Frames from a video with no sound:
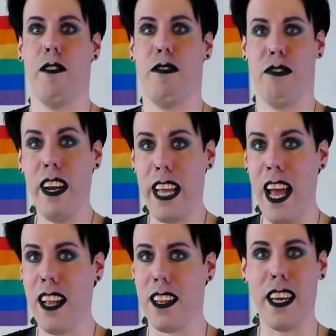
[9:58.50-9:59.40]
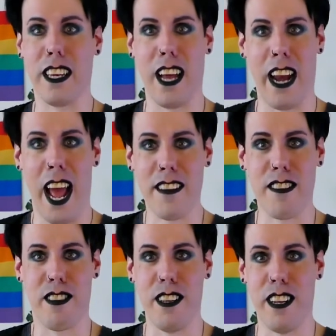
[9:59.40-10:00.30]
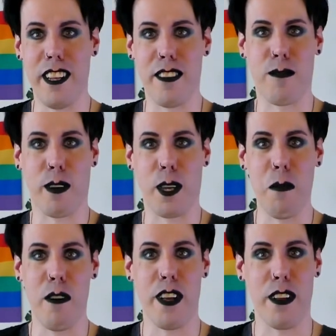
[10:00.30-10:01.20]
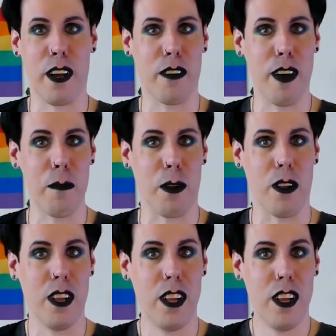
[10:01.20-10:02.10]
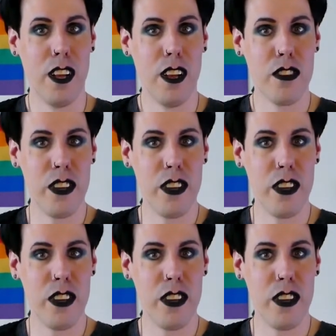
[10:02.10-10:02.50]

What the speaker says: fuck hell, like the action scene in this fucking movie are incredible. So